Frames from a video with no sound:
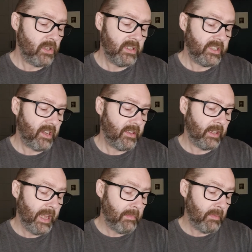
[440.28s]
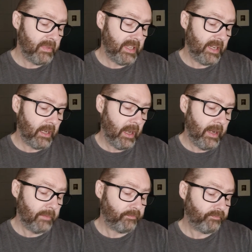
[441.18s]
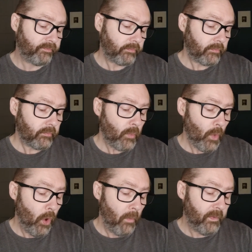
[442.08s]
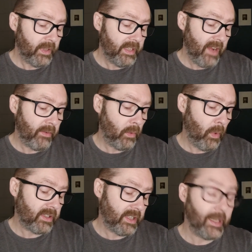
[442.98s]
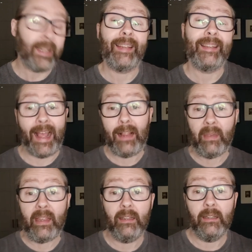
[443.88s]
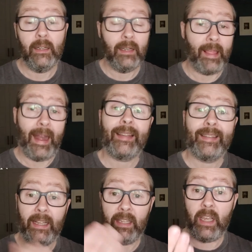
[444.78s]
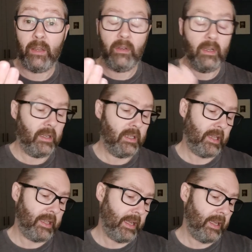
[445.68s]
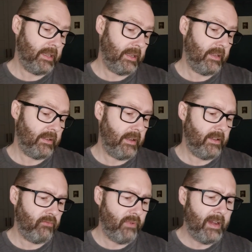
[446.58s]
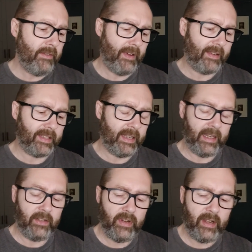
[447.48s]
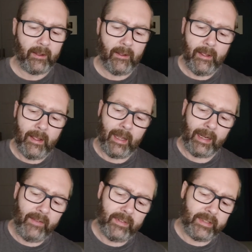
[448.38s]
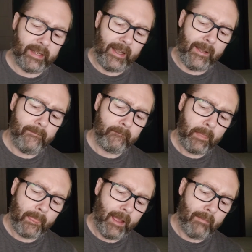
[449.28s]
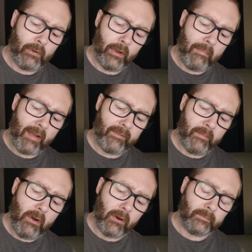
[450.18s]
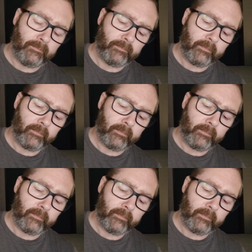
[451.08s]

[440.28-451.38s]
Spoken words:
Doesn't say on the label particularly. Hopefully David will watch this and then tell me, and then I can tell you, because I think it's a really fascinating drink. And I have to say, I'm going back for more.